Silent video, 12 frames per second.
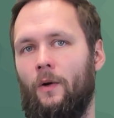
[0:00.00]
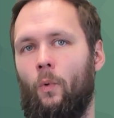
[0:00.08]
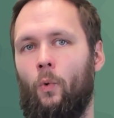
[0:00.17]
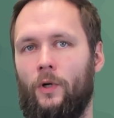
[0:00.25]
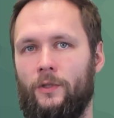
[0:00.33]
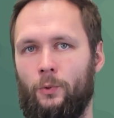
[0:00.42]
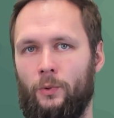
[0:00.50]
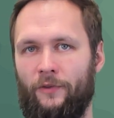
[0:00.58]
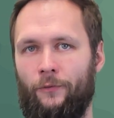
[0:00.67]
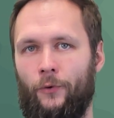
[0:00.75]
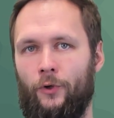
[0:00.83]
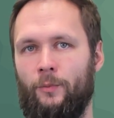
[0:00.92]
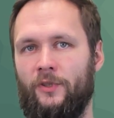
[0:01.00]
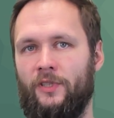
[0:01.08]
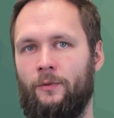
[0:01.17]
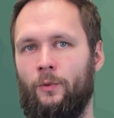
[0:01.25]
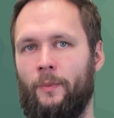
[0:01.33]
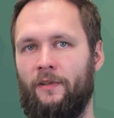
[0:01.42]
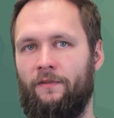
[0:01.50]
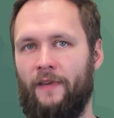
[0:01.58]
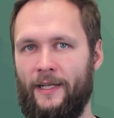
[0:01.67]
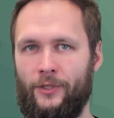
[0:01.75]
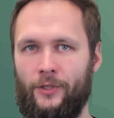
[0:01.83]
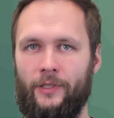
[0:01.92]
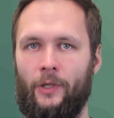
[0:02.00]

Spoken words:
or to refurbish and remanufacture,